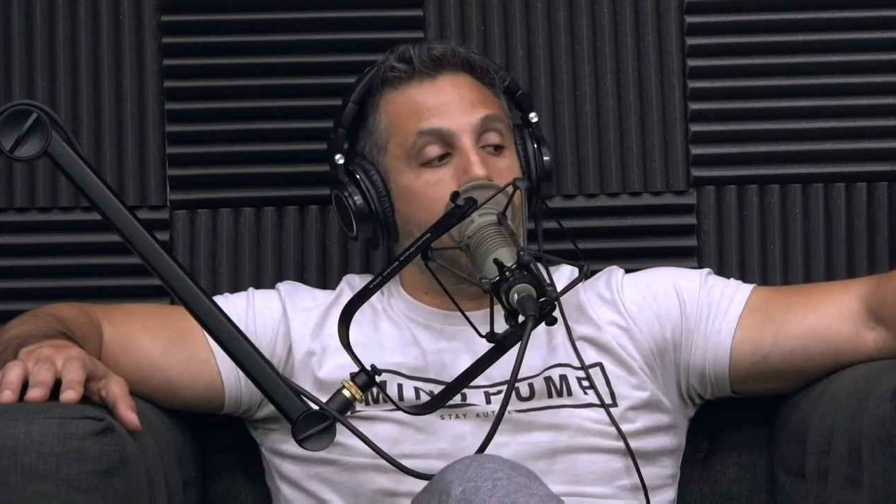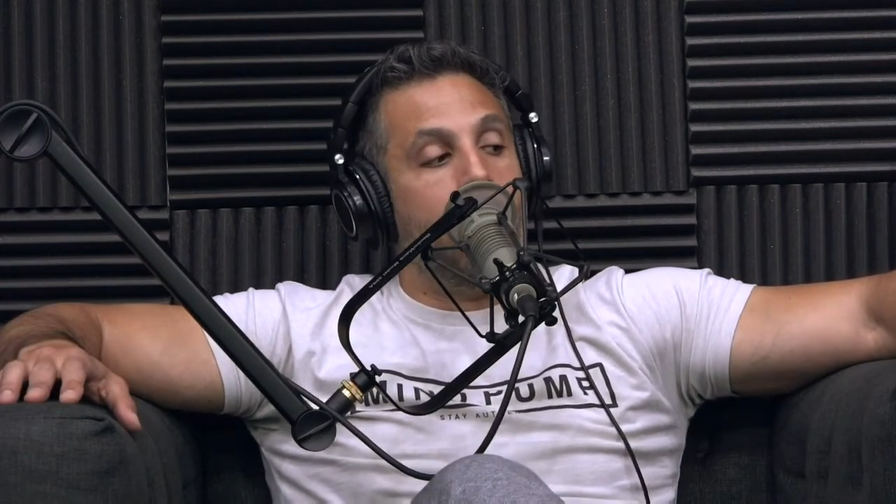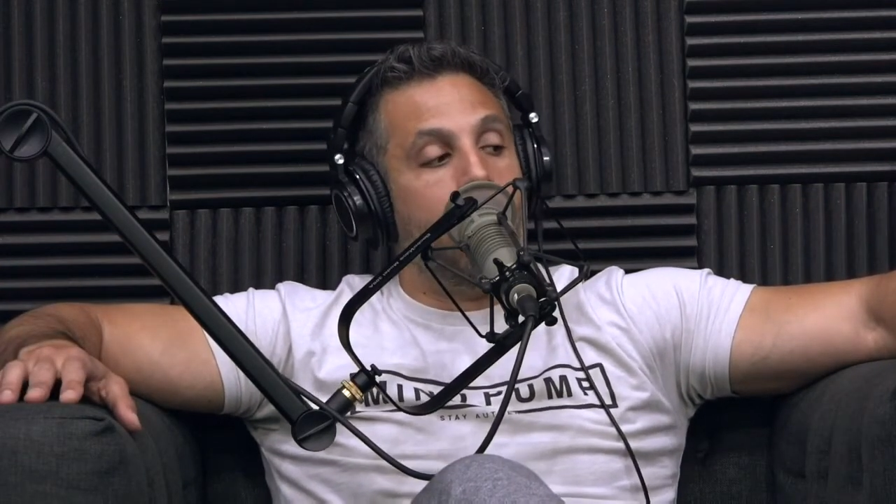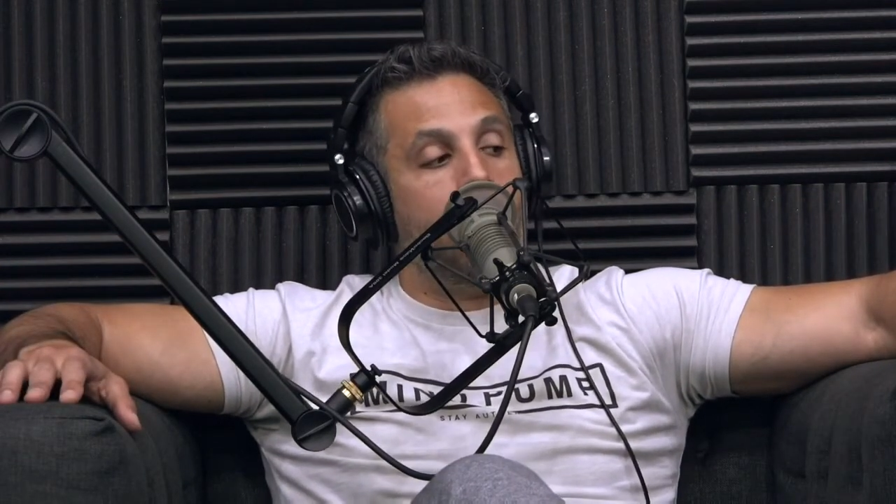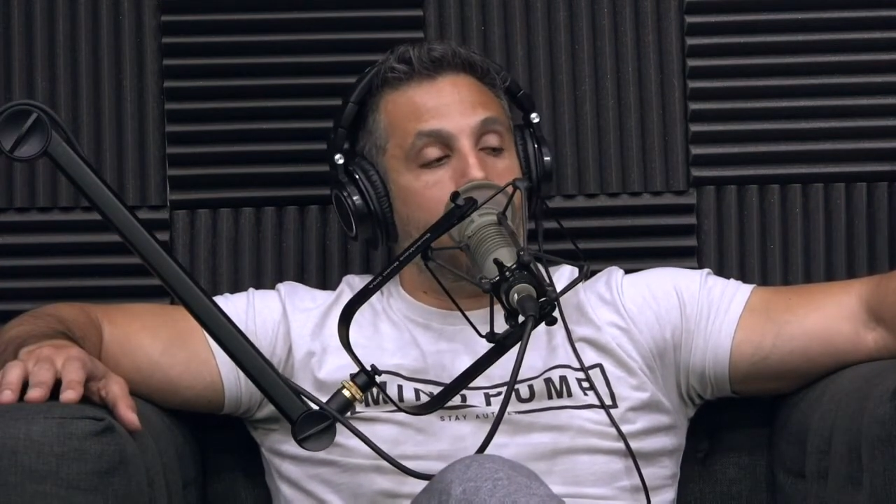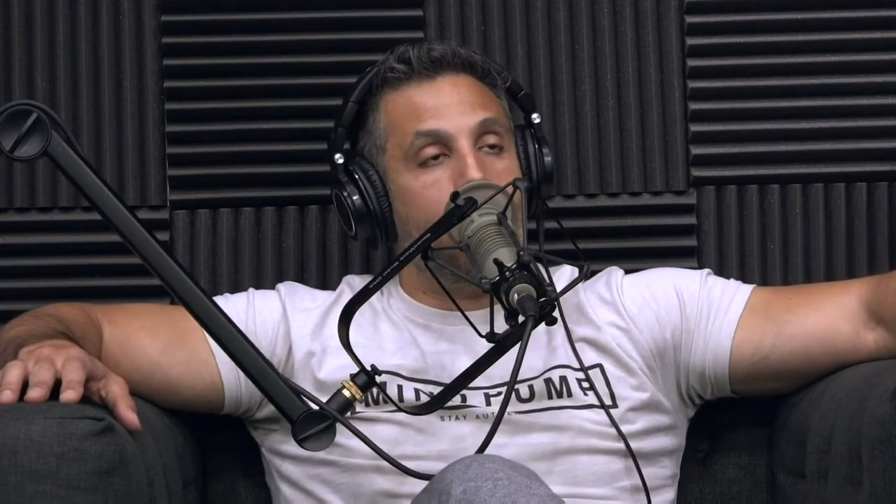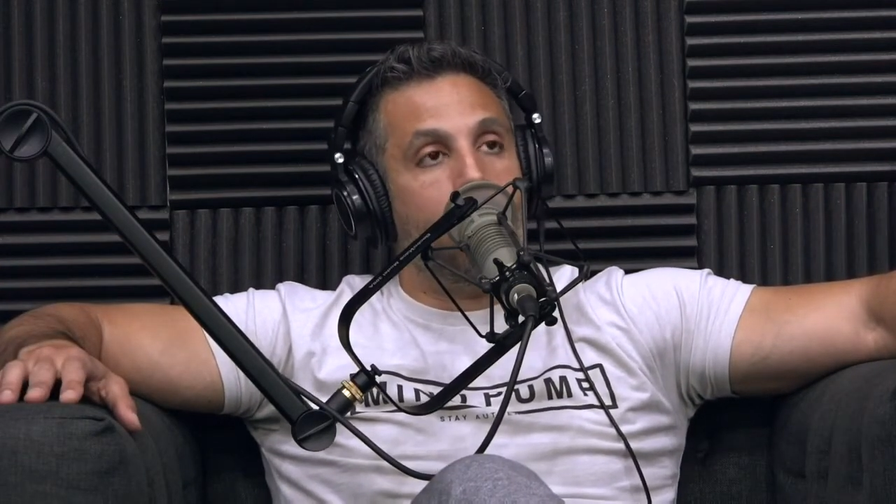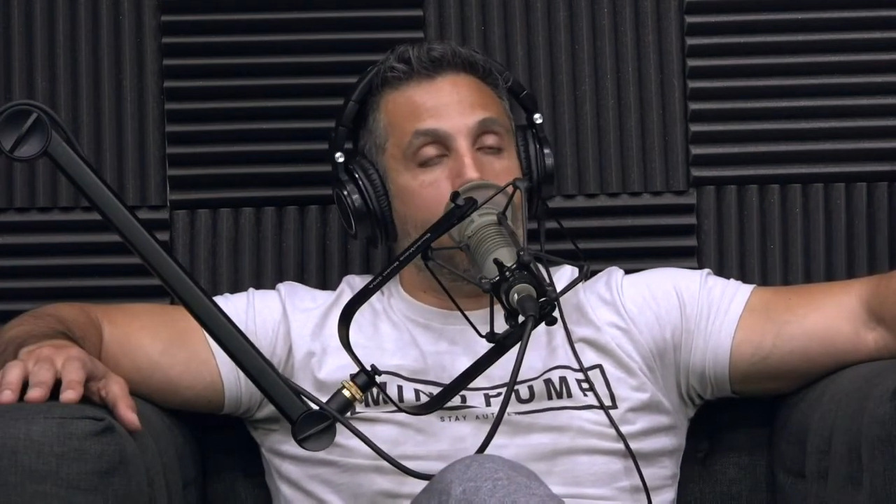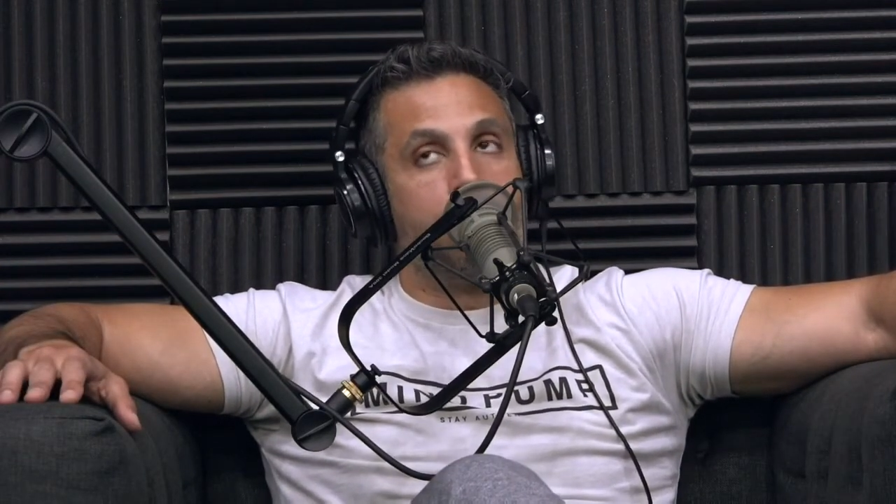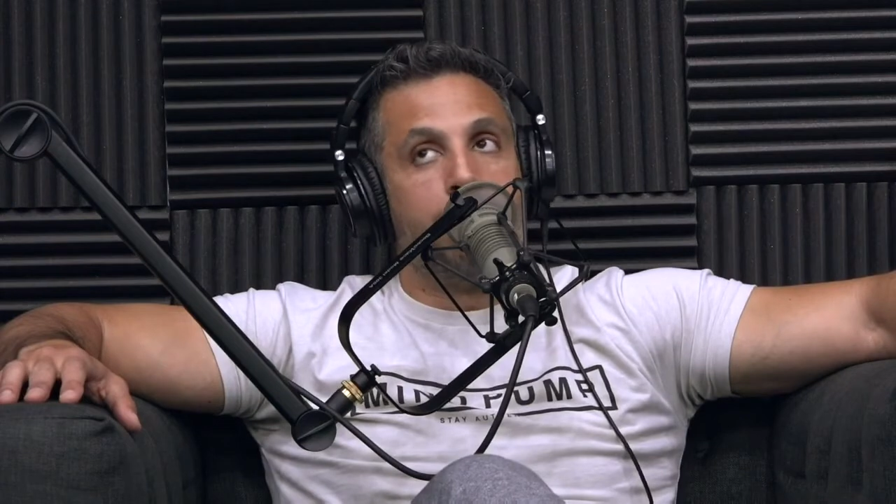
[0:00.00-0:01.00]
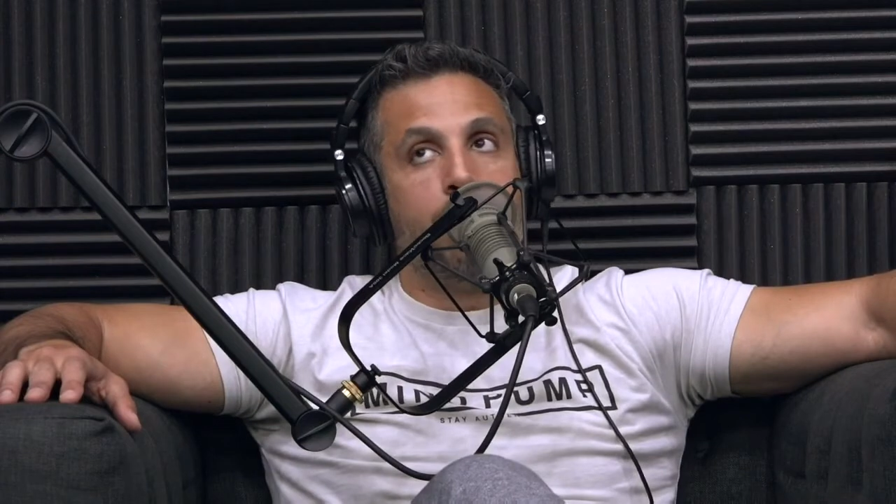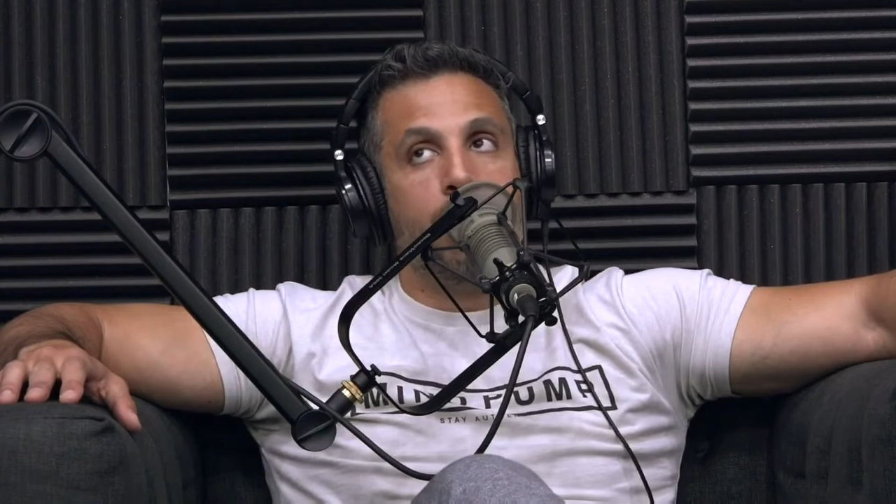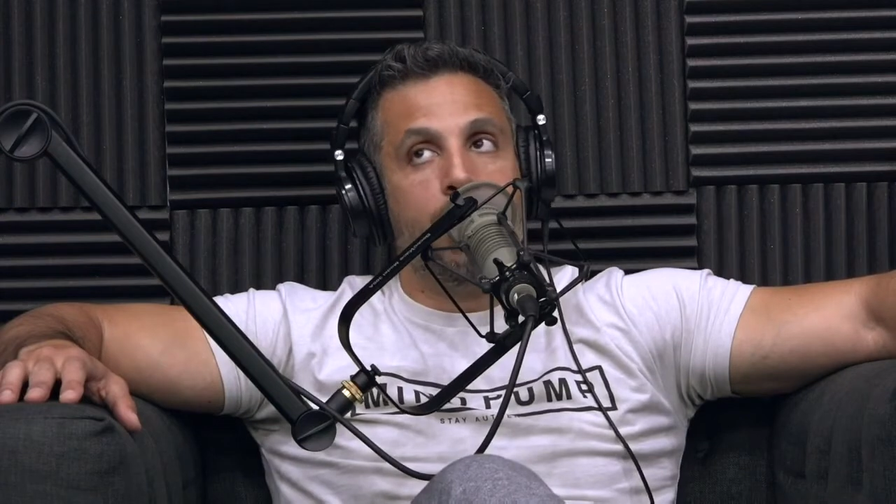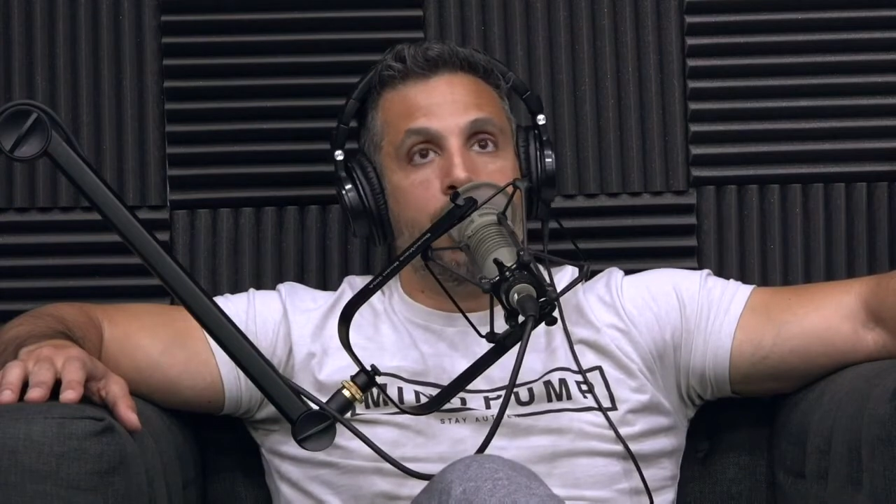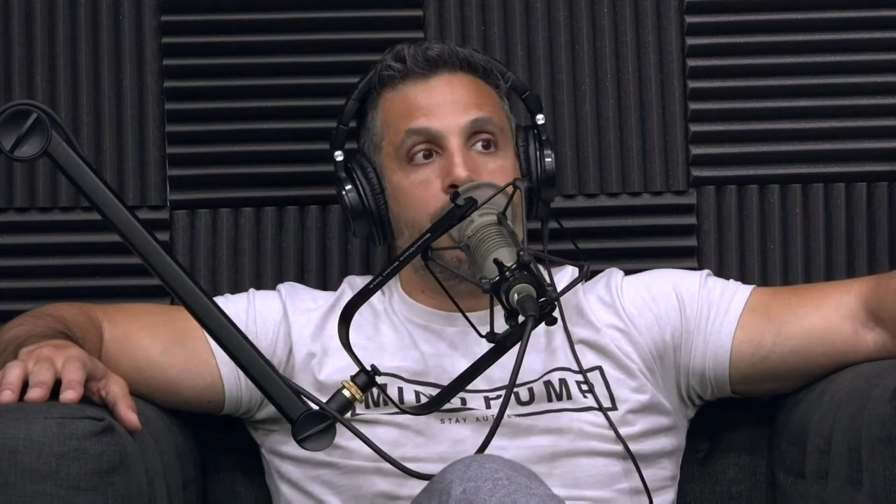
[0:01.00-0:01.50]
What are some
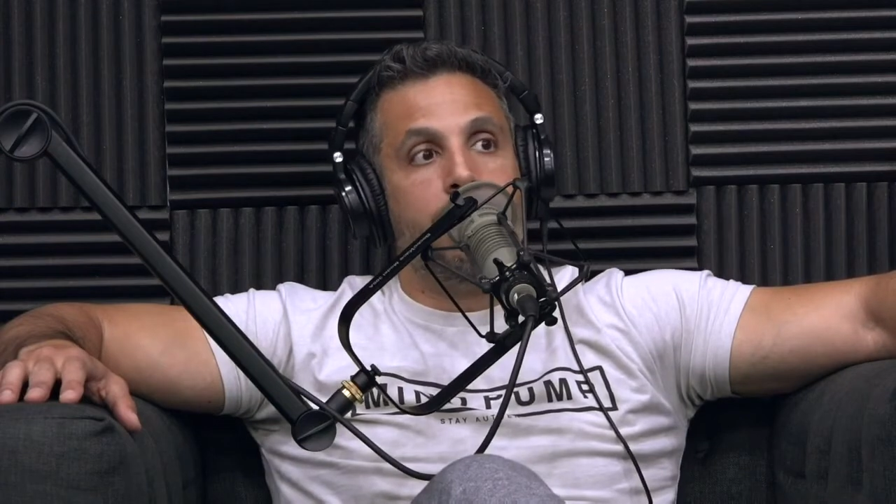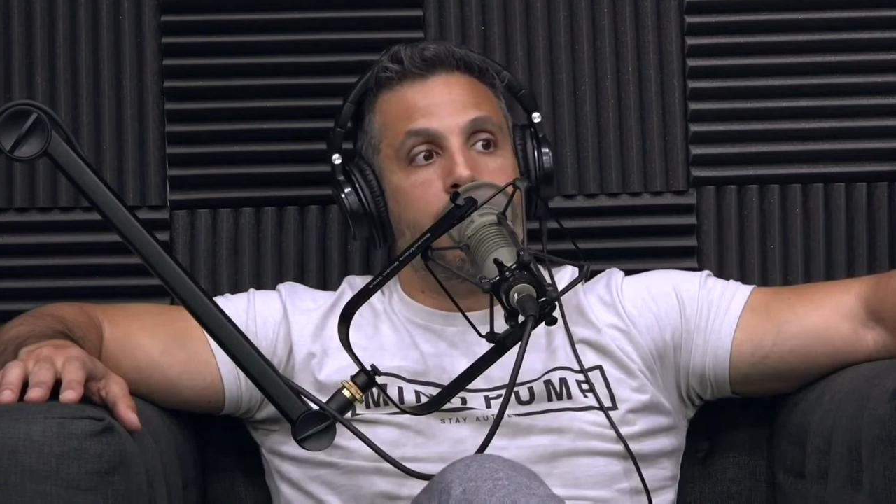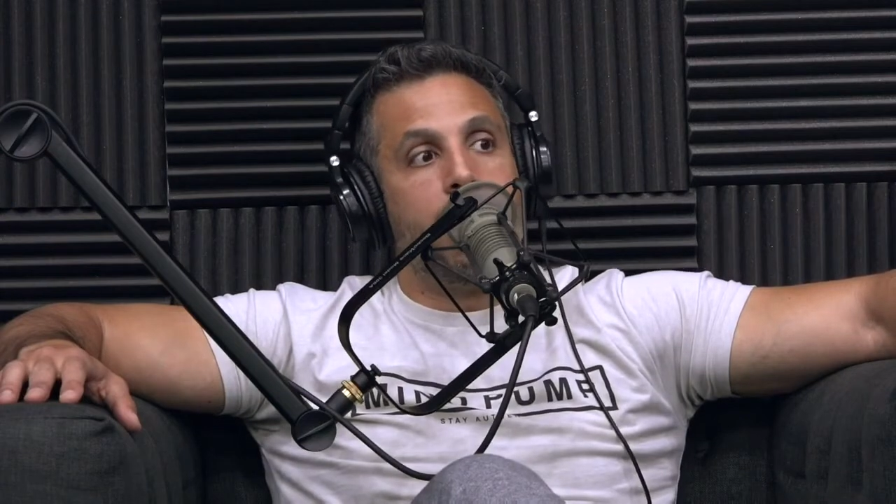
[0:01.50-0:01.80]
good,